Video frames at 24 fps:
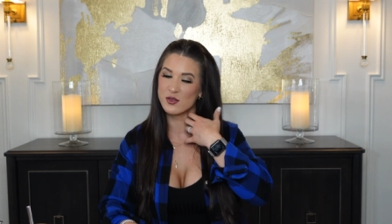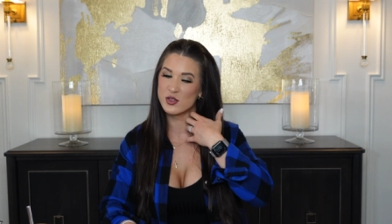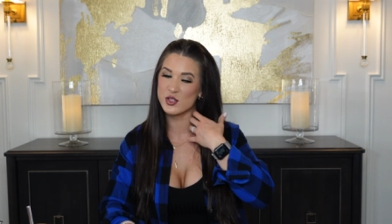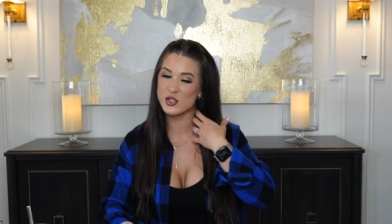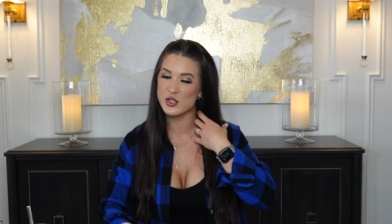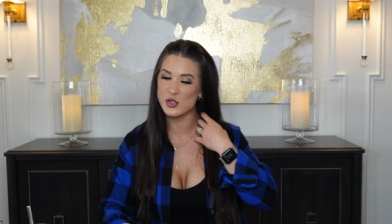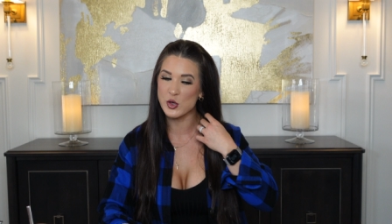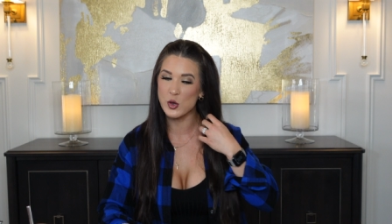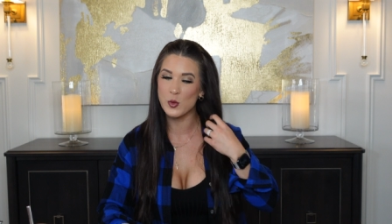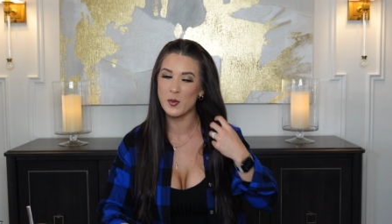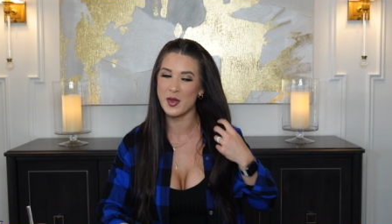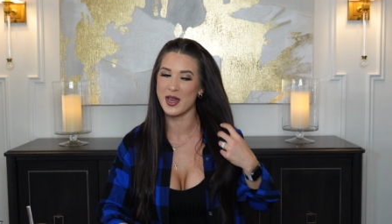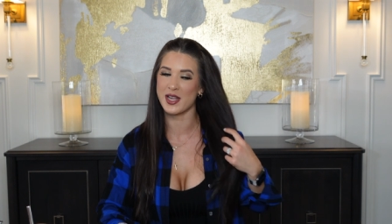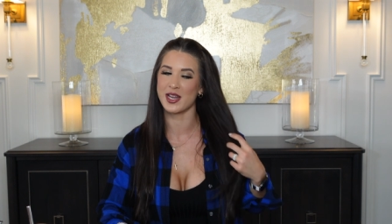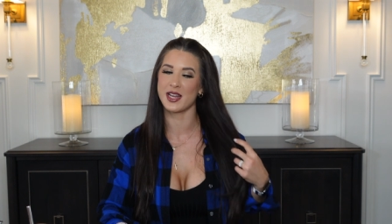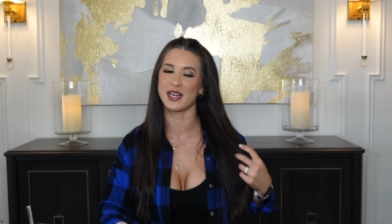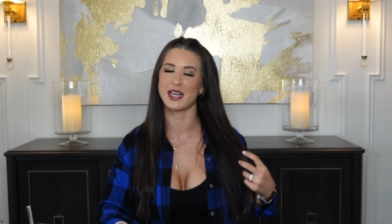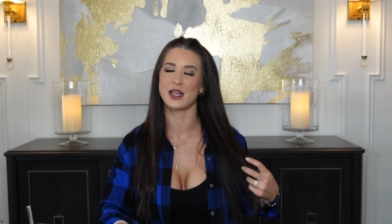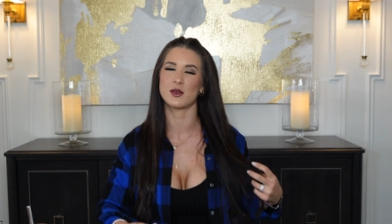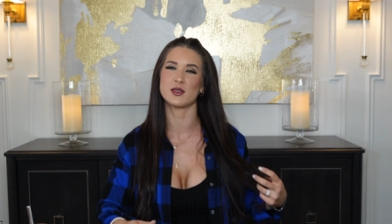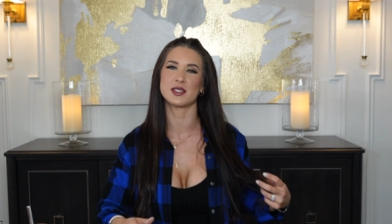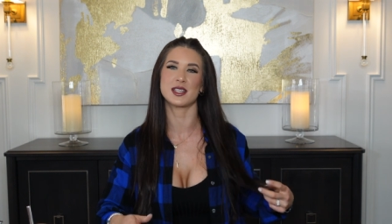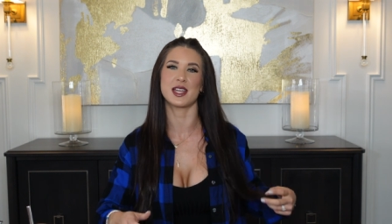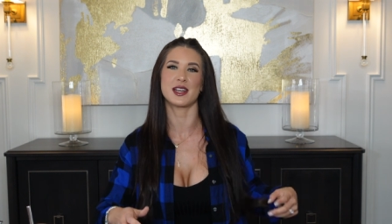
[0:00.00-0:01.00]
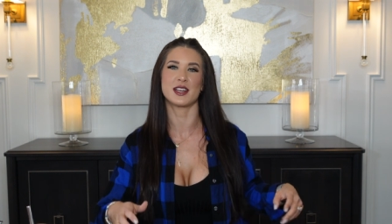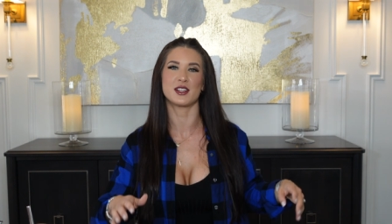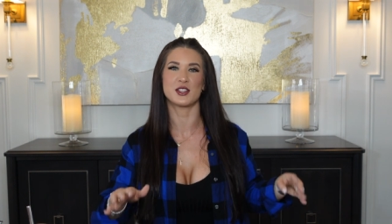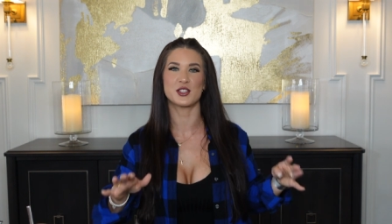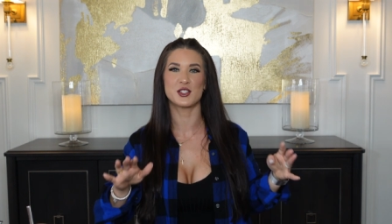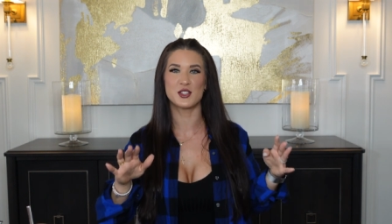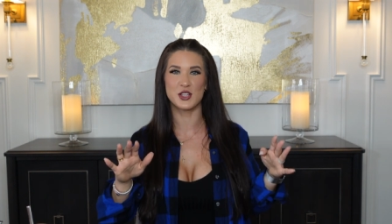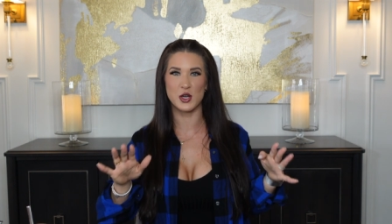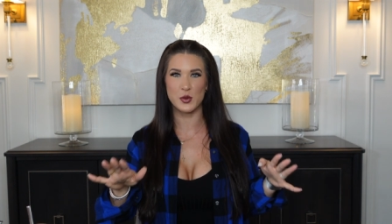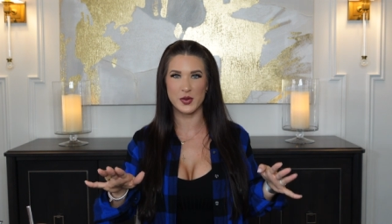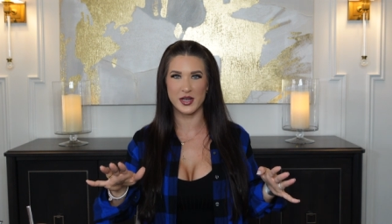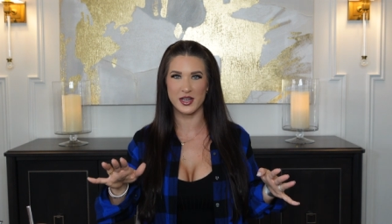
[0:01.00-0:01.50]
so many and I was getting
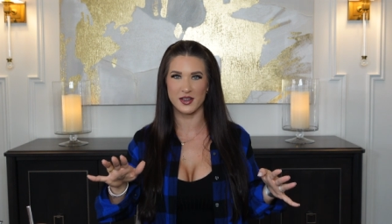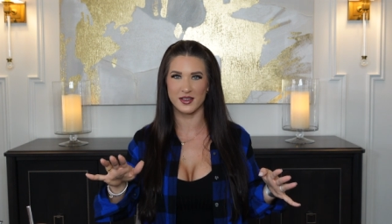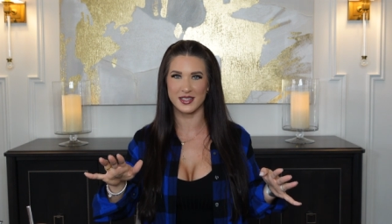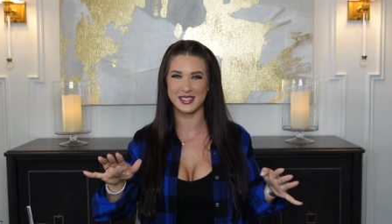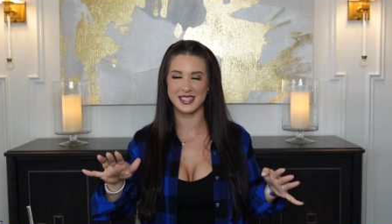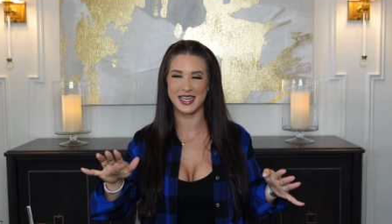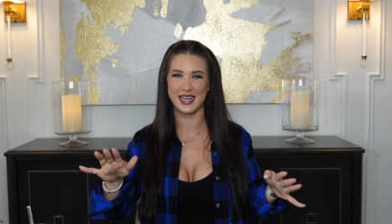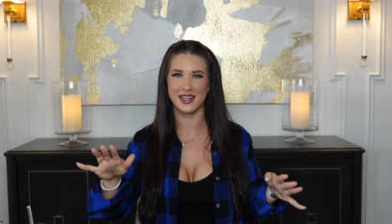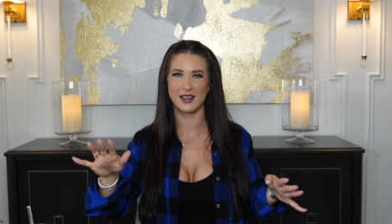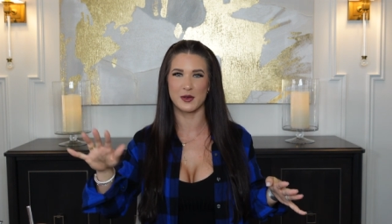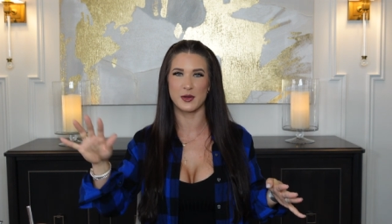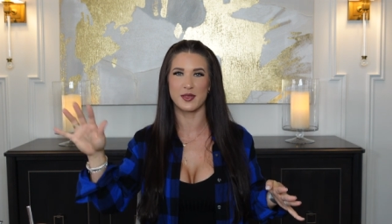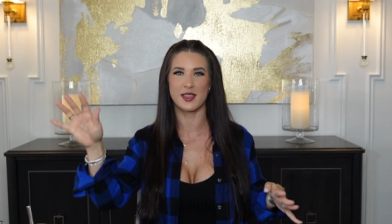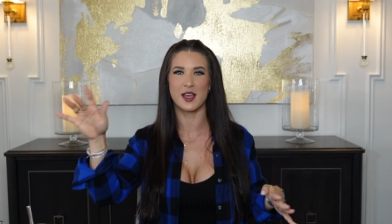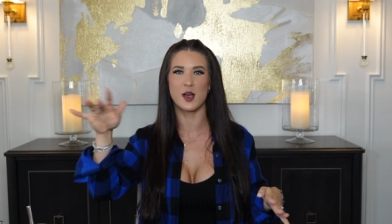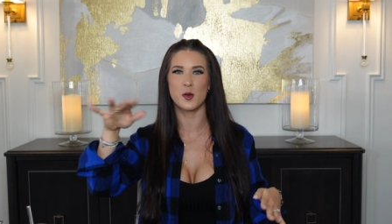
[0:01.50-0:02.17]
so irritated with